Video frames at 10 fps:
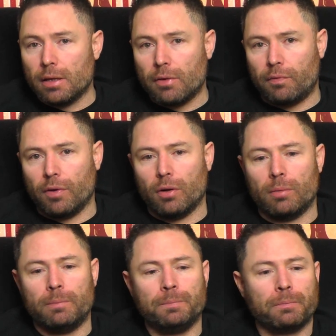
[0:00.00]
of the
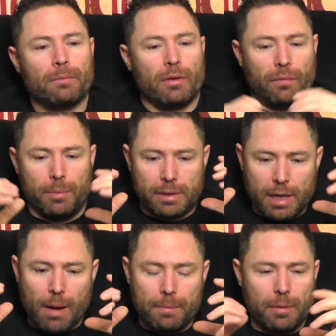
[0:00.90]
film from the
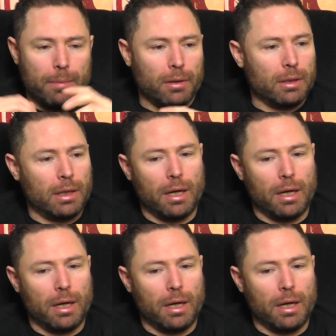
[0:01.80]
top of the building.